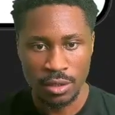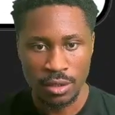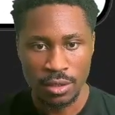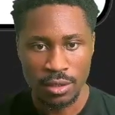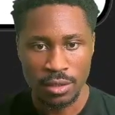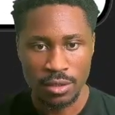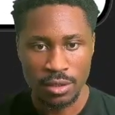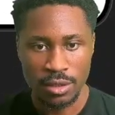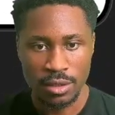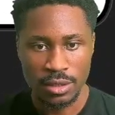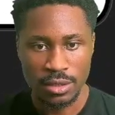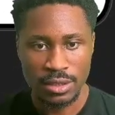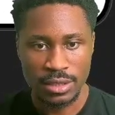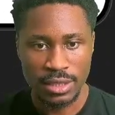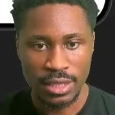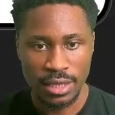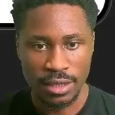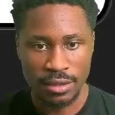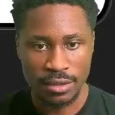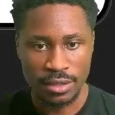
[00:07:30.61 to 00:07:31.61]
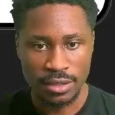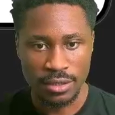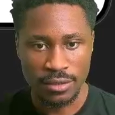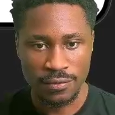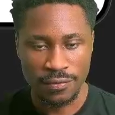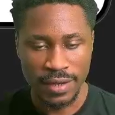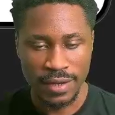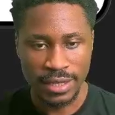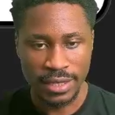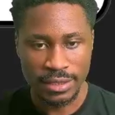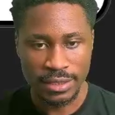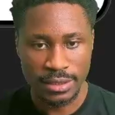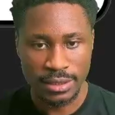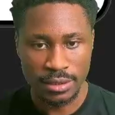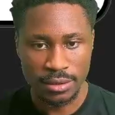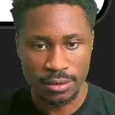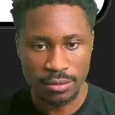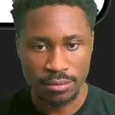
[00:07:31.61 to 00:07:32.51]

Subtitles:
the scale effect.